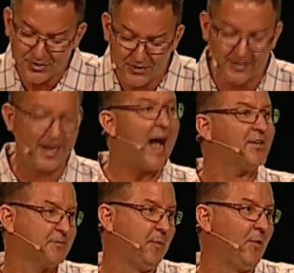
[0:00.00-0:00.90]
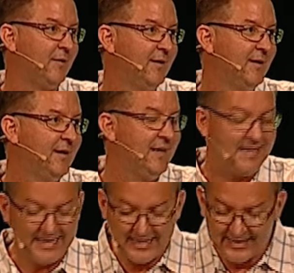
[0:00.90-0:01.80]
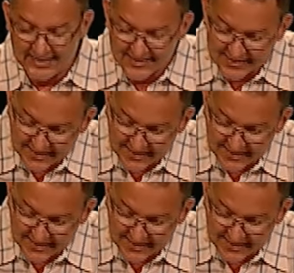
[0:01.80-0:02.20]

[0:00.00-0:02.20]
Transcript: to the gospel. It is